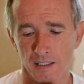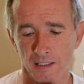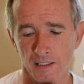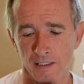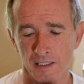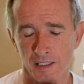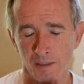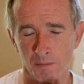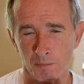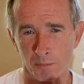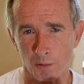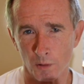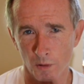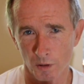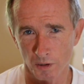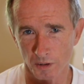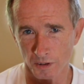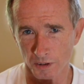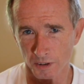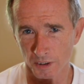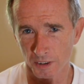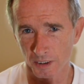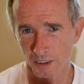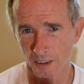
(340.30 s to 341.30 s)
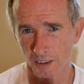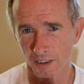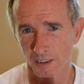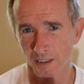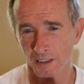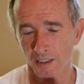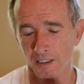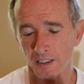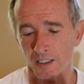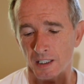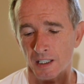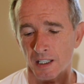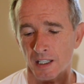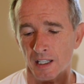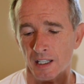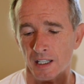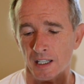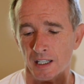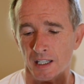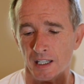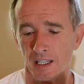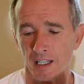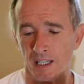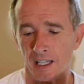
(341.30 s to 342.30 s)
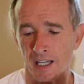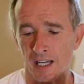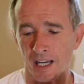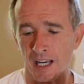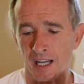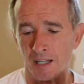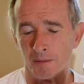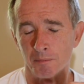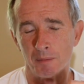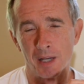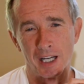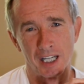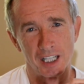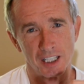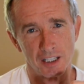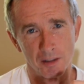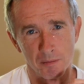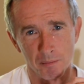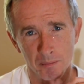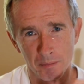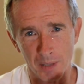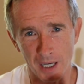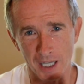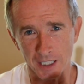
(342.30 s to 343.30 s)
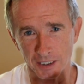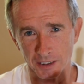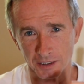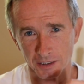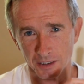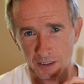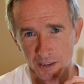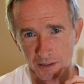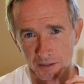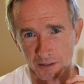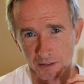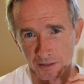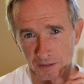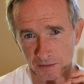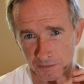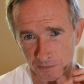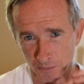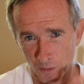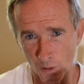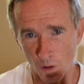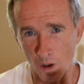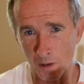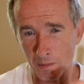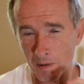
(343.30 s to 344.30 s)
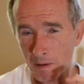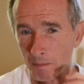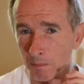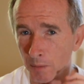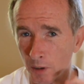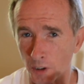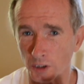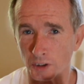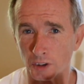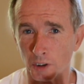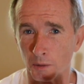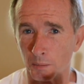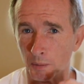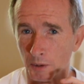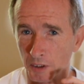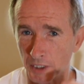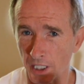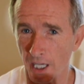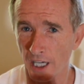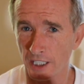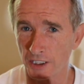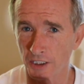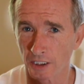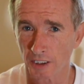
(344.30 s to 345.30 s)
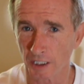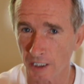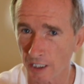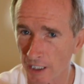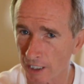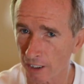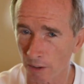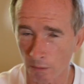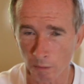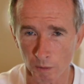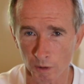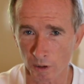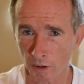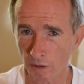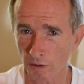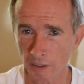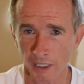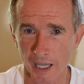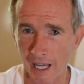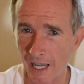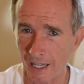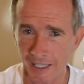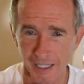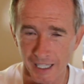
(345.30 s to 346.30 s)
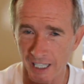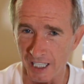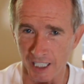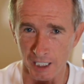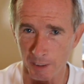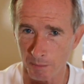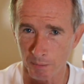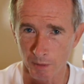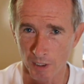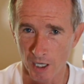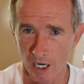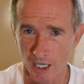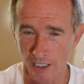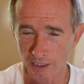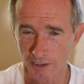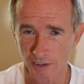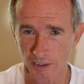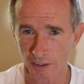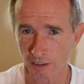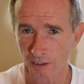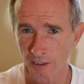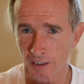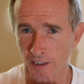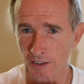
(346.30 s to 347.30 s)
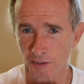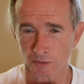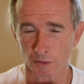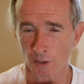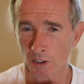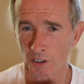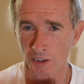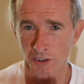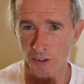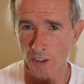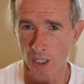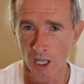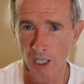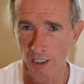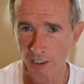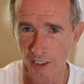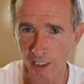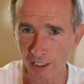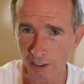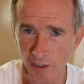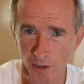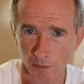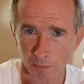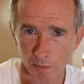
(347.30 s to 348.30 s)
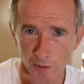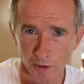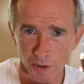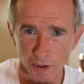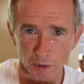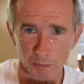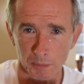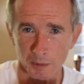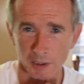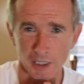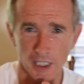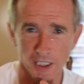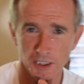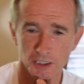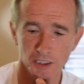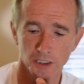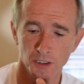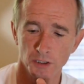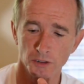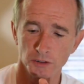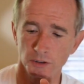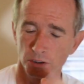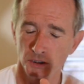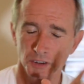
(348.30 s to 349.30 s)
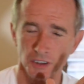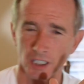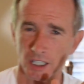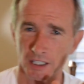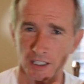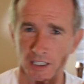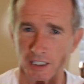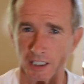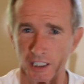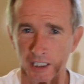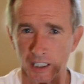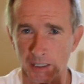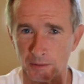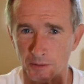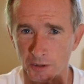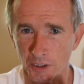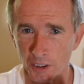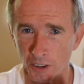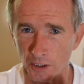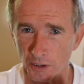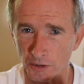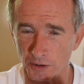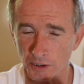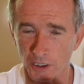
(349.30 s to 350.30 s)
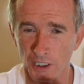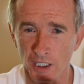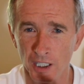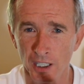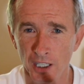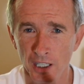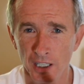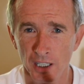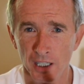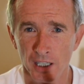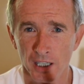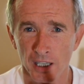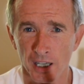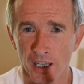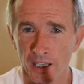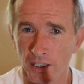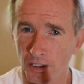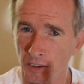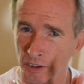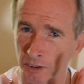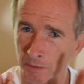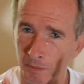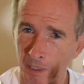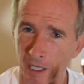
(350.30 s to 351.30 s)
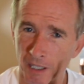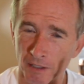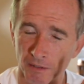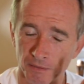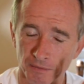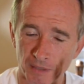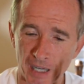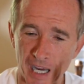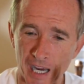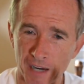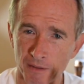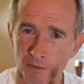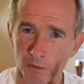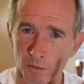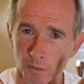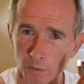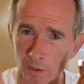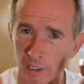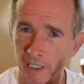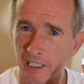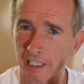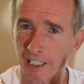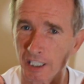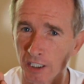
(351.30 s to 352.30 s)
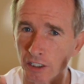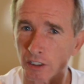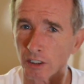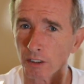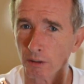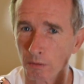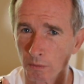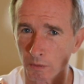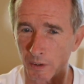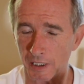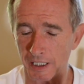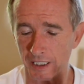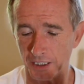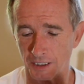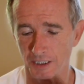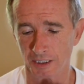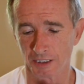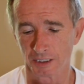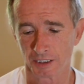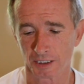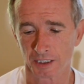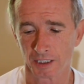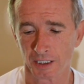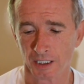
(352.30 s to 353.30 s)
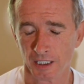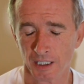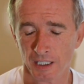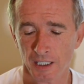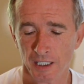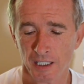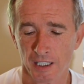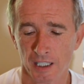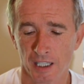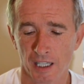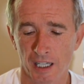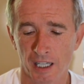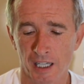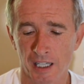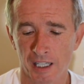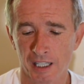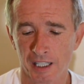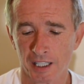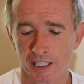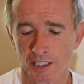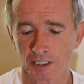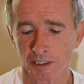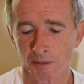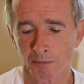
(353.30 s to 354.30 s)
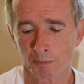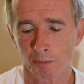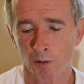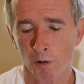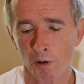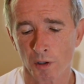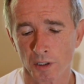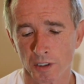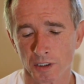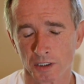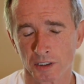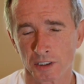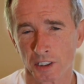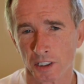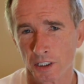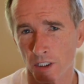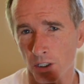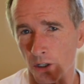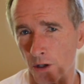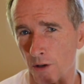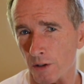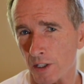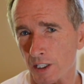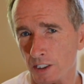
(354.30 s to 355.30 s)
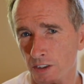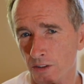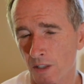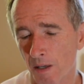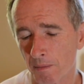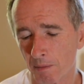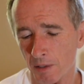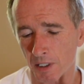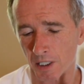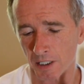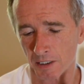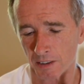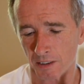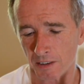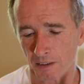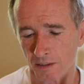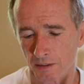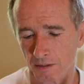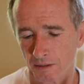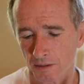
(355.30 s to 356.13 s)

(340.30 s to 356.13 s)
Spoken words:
important and make it the best form of personal protection in the world at any price. As far as non-lethal personal protection goes, there's nothing that comes close. And there's about 5 really good reasons. And it's important to know this. So I'm going to